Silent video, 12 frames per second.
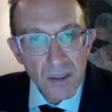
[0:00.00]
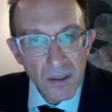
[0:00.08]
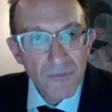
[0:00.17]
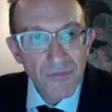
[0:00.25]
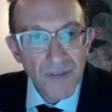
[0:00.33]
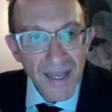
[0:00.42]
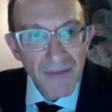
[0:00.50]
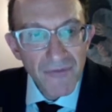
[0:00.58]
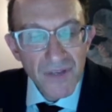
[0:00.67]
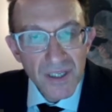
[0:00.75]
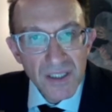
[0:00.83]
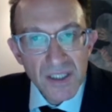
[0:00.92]
of
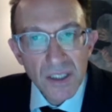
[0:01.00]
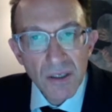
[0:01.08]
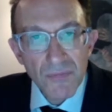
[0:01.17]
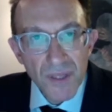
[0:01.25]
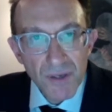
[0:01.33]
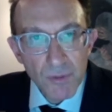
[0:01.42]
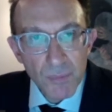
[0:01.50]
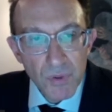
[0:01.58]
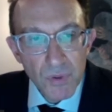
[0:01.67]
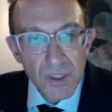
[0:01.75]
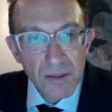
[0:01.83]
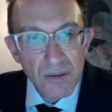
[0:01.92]
efficacy of
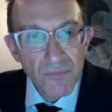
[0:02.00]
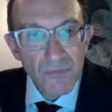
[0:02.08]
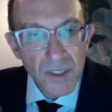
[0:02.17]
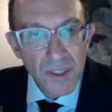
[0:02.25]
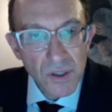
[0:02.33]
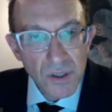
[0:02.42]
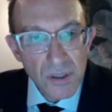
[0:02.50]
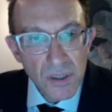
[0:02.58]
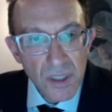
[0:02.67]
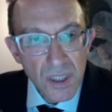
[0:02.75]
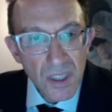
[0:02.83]
therapeutic interventions